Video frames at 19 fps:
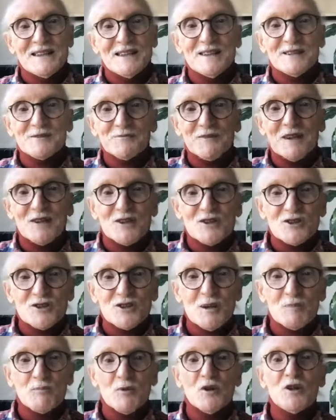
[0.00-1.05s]
is when a
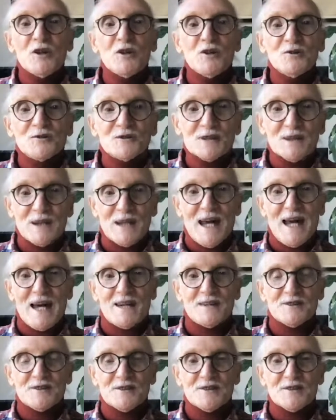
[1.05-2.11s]
shipper
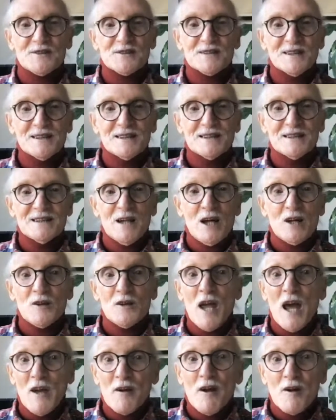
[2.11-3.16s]
utilizes
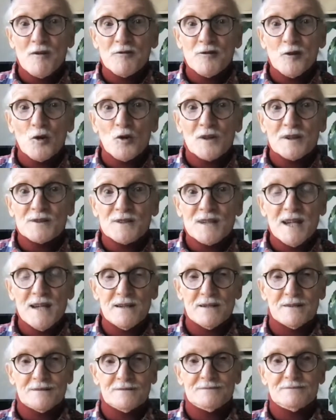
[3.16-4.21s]
a full
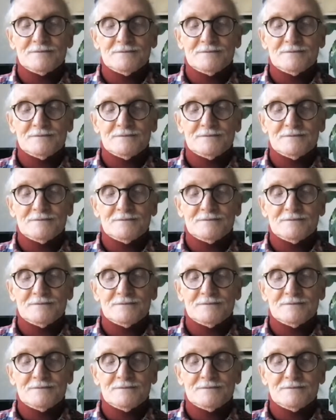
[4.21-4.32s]
container.